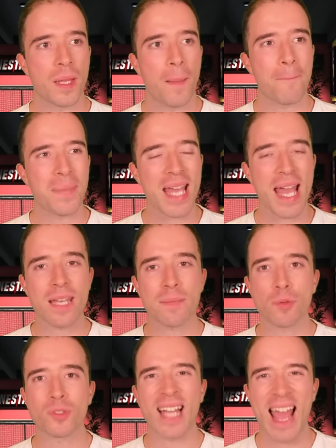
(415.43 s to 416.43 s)
be
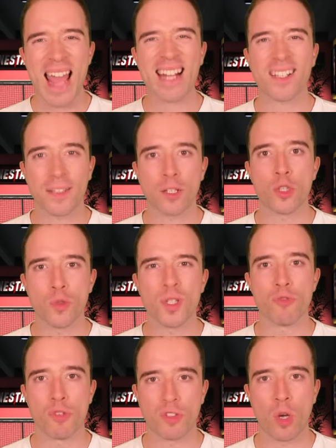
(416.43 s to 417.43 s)
able to execute the
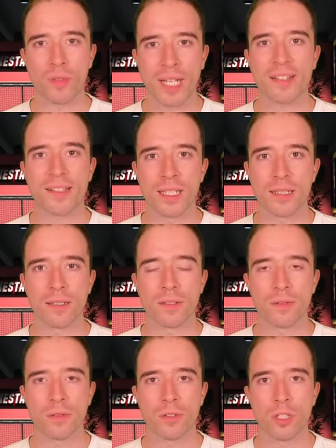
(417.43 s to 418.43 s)
result that's needed.
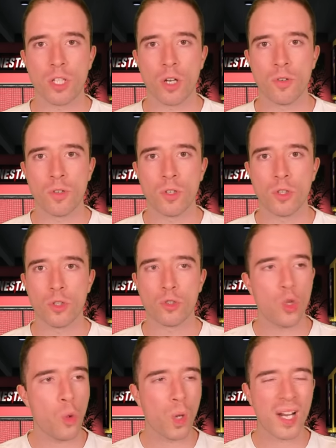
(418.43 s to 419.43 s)
You know,
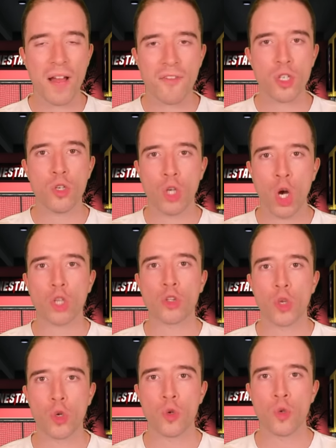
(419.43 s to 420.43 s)
do whatever you got to
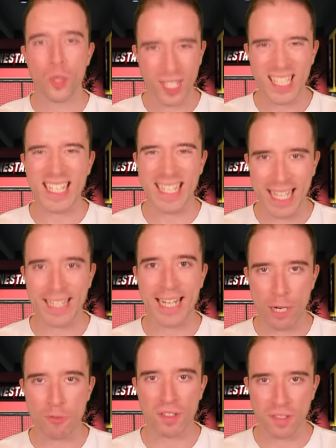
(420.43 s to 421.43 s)
do, you get
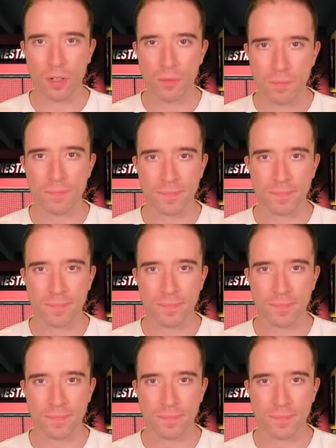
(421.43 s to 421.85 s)
that result.